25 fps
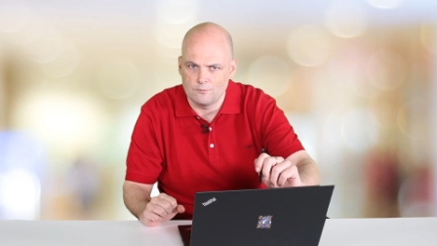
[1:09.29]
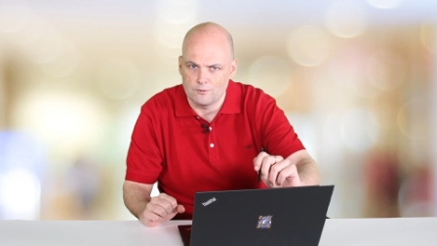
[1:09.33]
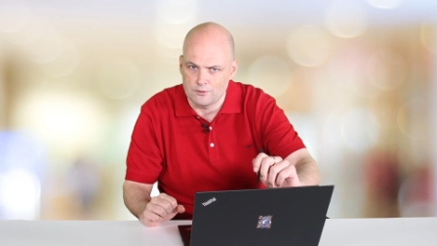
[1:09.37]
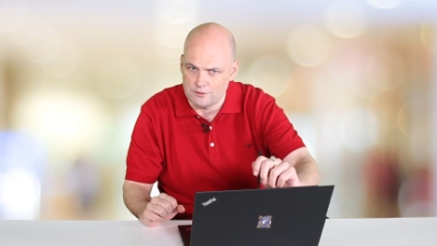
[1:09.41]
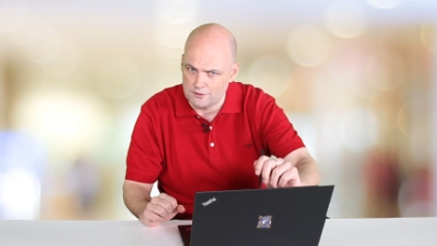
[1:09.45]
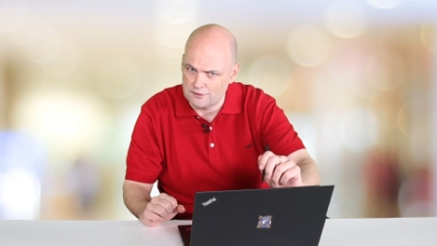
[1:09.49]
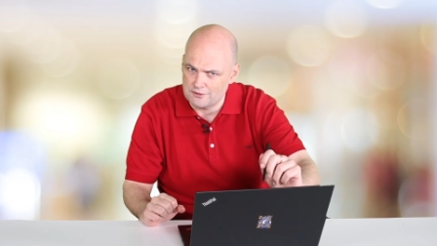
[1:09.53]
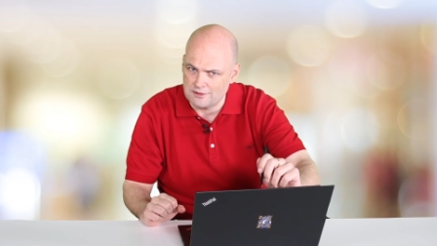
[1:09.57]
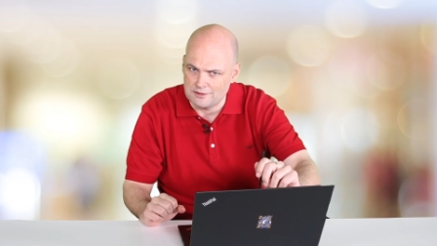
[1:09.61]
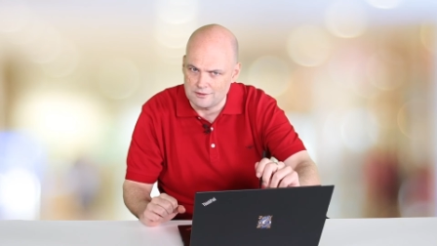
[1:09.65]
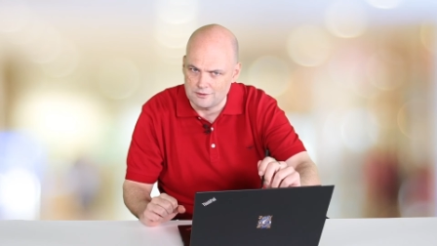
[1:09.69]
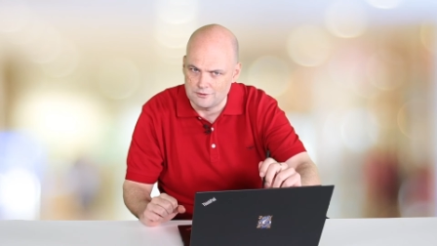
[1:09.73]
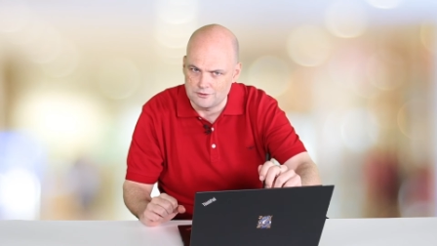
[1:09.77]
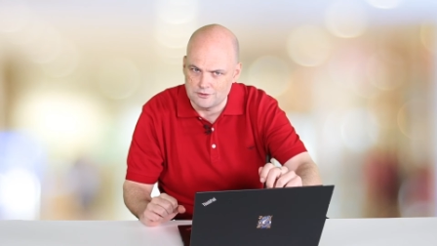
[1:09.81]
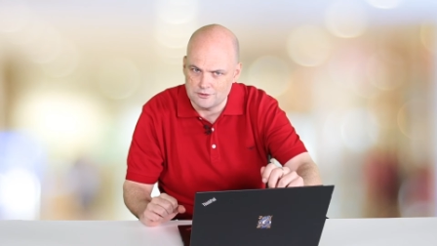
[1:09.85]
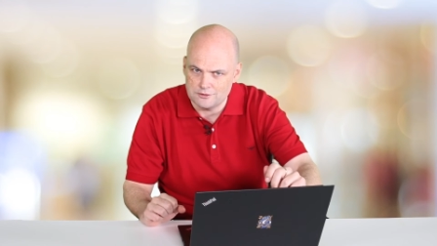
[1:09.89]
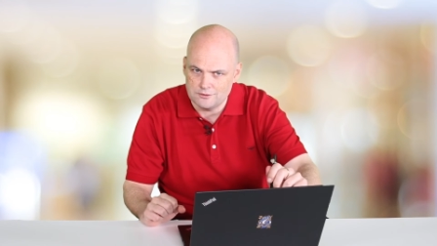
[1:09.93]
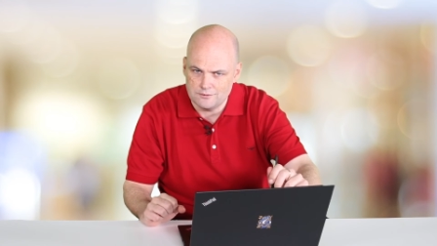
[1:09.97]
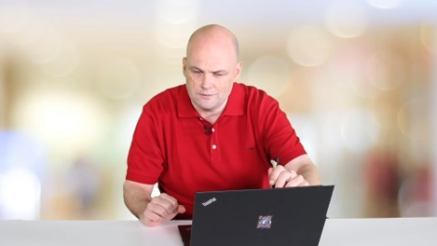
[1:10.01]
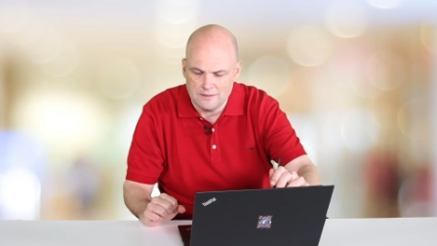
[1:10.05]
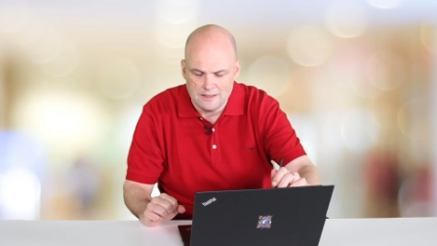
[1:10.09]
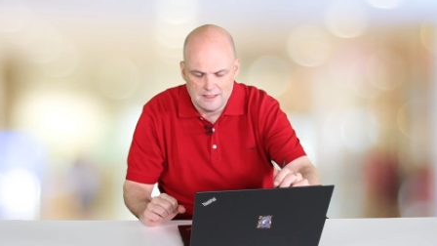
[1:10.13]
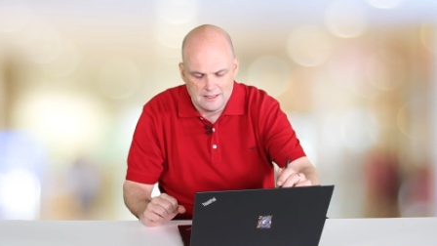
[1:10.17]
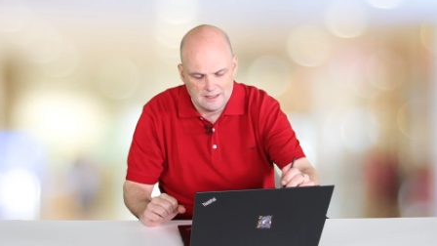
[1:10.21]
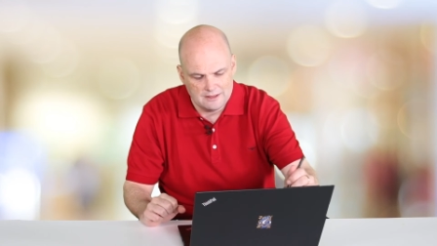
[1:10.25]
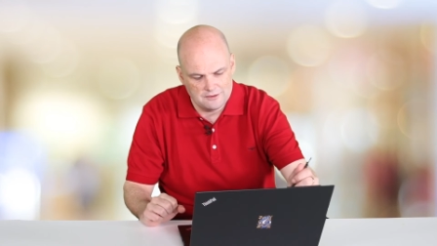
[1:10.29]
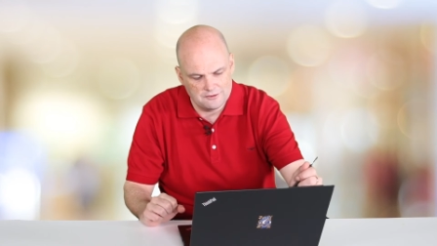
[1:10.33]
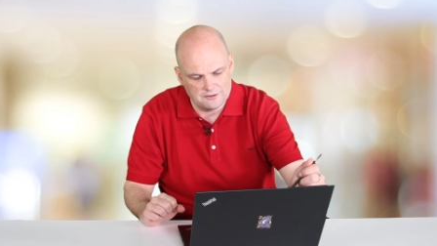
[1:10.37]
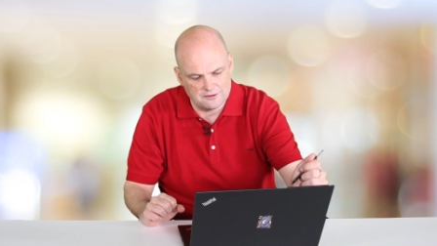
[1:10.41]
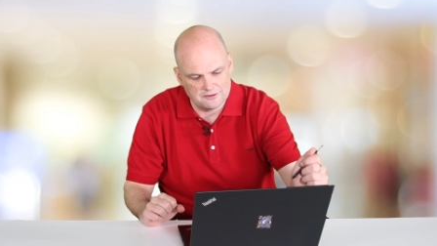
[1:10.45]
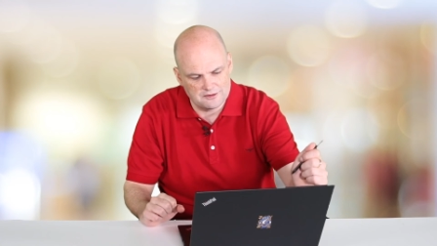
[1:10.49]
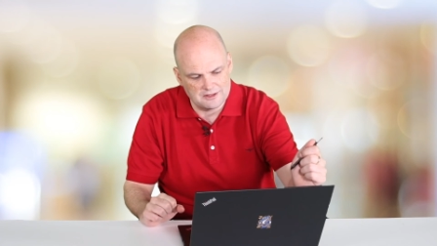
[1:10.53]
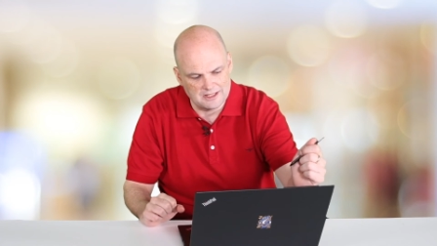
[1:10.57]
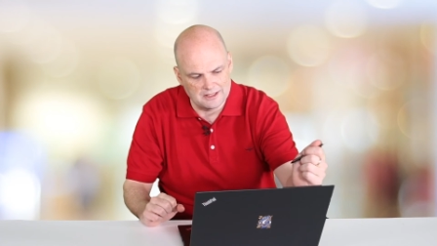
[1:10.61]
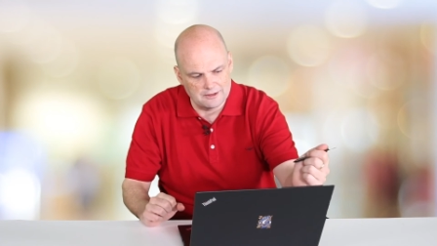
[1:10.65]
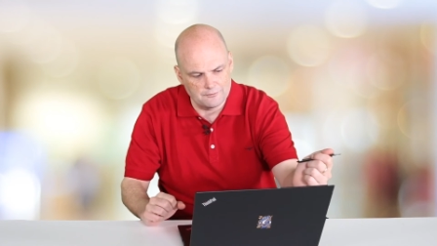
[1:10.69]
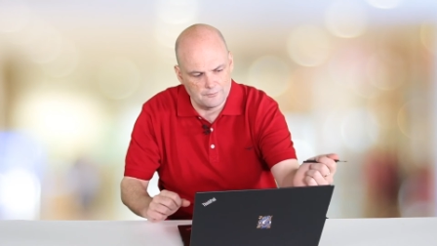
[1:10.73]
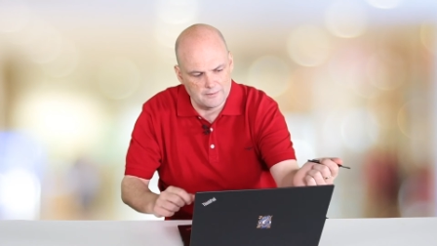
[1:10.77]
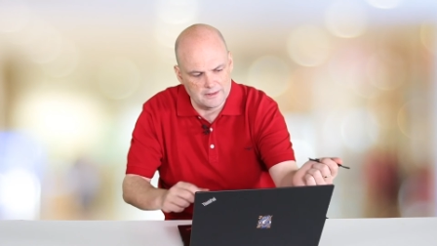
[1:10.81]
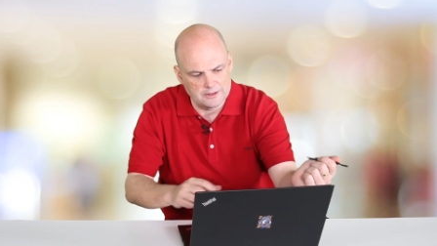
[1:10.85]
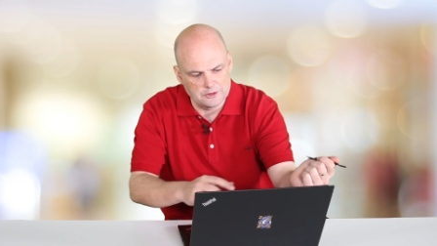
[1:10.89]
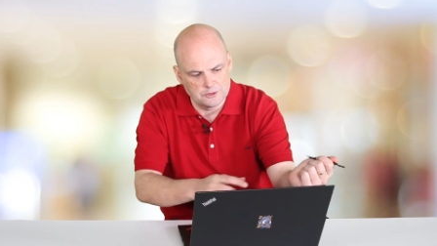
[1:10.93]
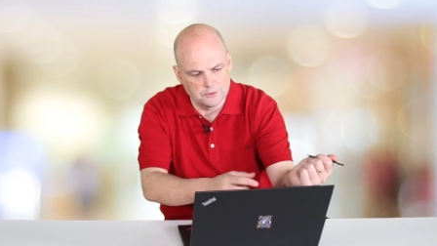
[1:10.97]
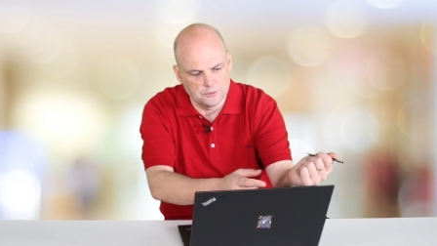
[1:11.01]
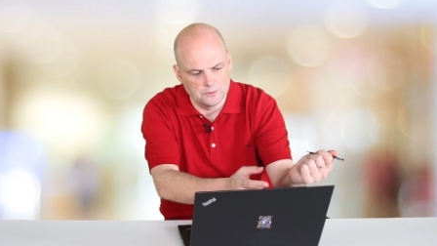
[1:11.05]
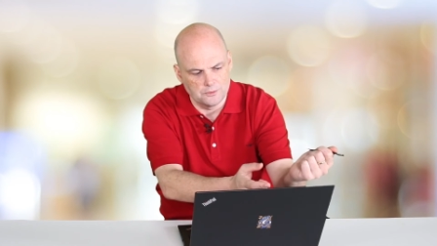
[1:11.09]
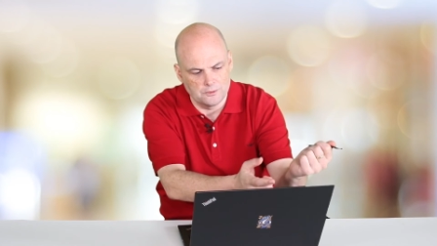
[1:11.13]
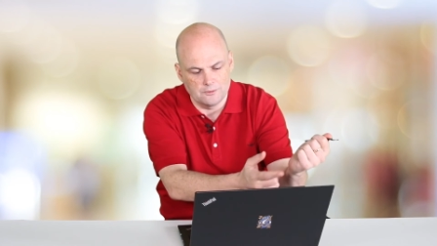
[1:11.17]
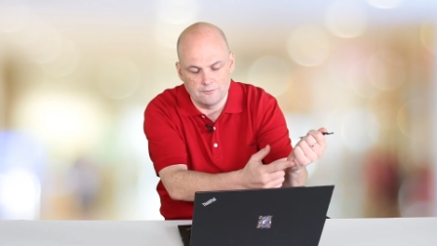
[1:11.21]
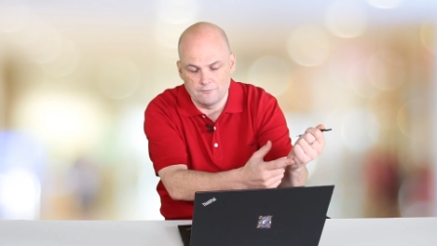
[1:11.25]
what it's going to do is it's going to
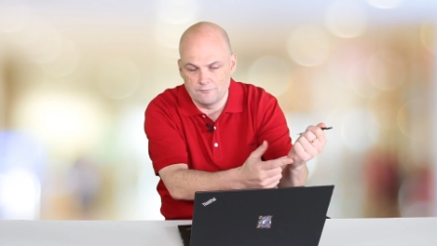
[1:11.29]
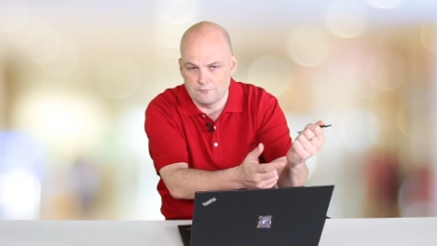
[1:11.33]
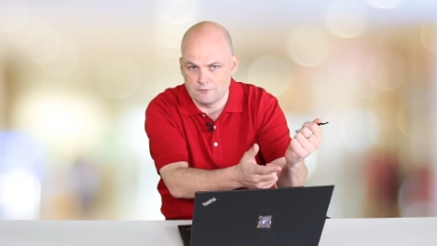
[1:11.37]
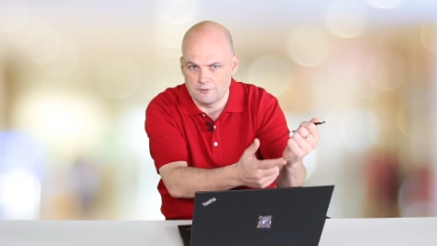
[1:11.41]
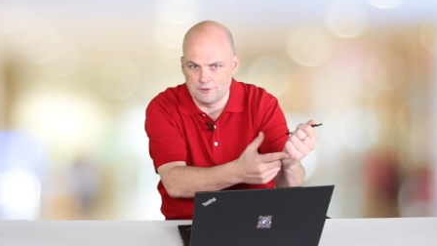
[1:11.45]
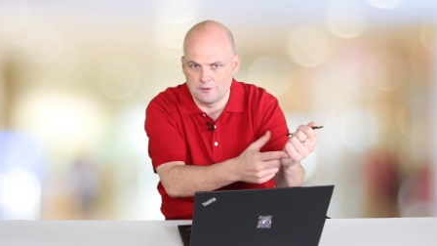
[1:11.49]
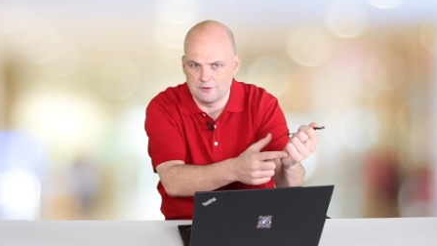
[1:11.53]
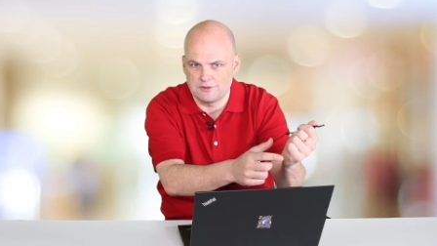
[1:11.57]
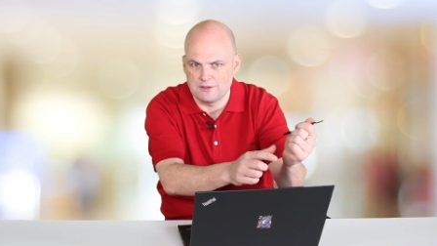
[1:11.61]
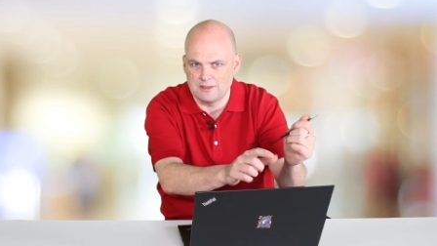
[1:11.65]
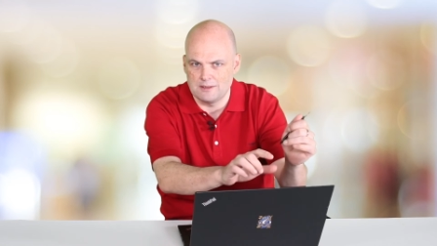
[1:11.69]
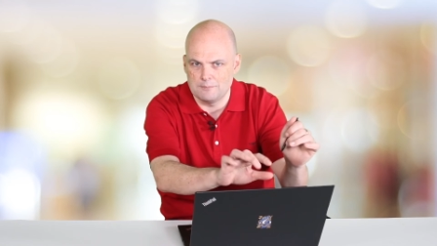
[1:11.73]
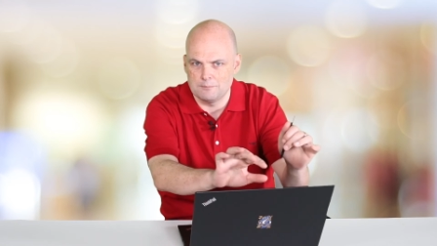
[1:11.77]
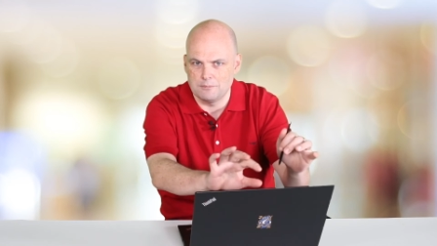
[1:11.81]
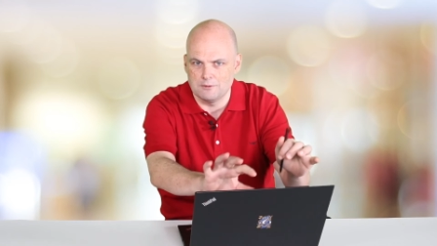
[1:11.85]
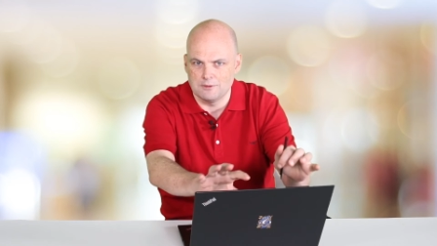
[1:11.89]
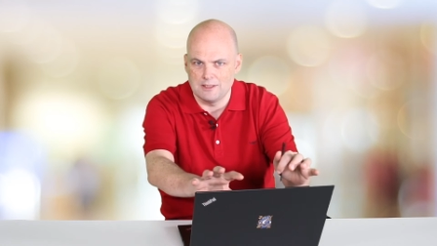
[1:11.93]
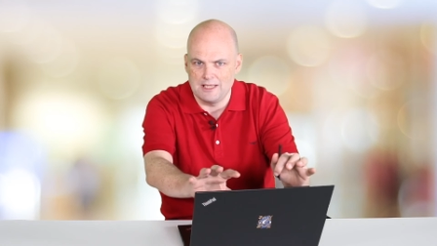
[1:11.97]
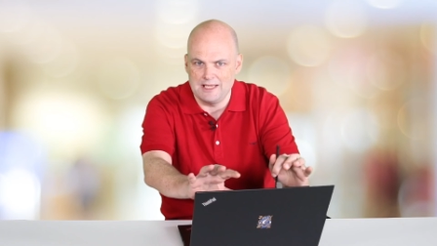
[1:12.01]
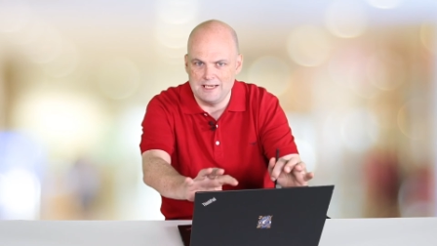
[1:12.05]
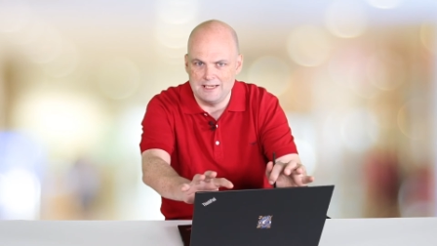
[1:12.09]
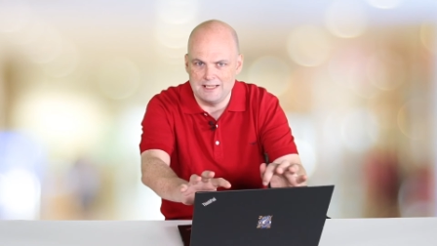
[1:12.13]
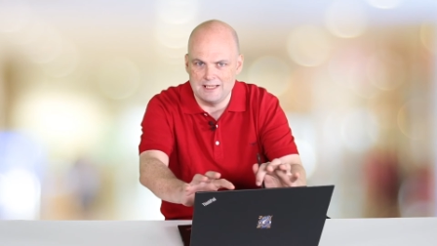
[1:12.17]
ignore, for example,